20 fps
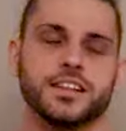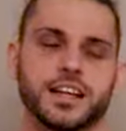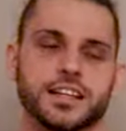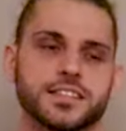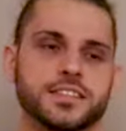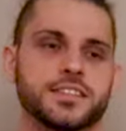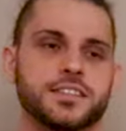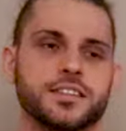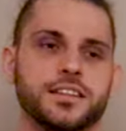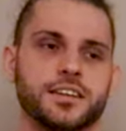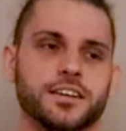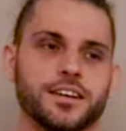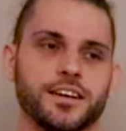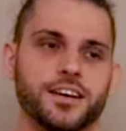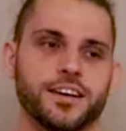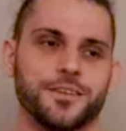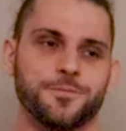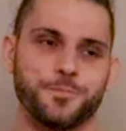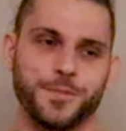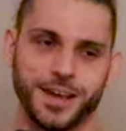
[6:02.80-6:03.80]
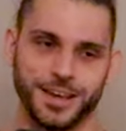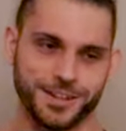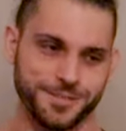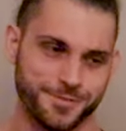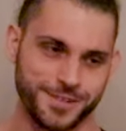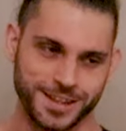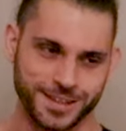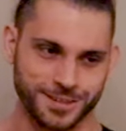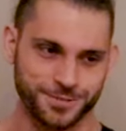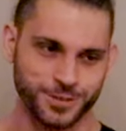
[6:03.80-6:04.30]
That's the main
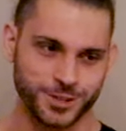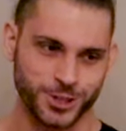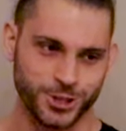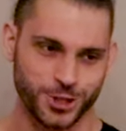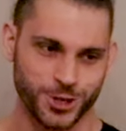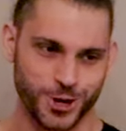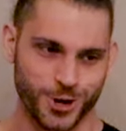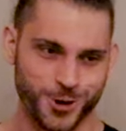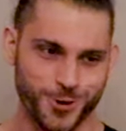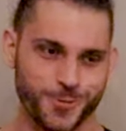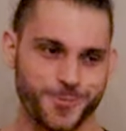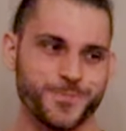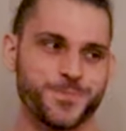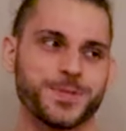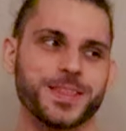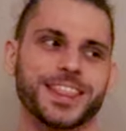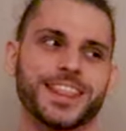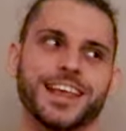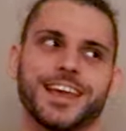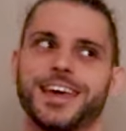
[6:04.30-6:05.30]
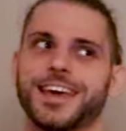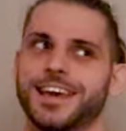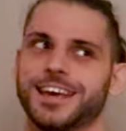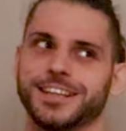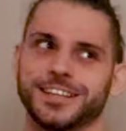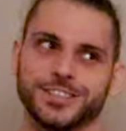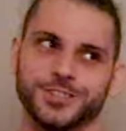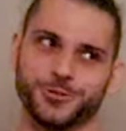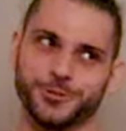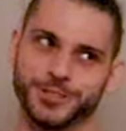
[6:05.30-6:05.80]
event of the show.
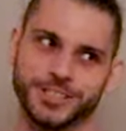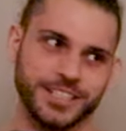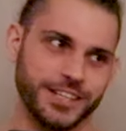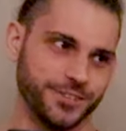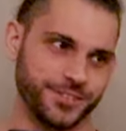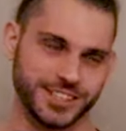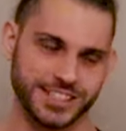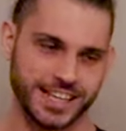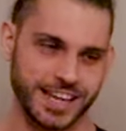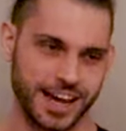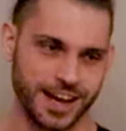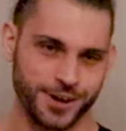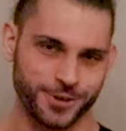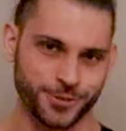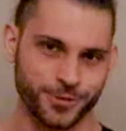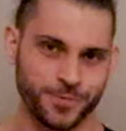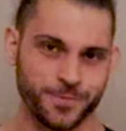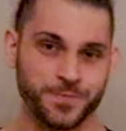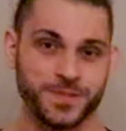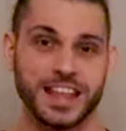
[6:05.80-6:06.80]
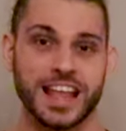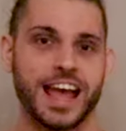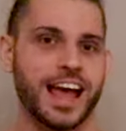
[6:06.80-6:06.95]
And it receives down.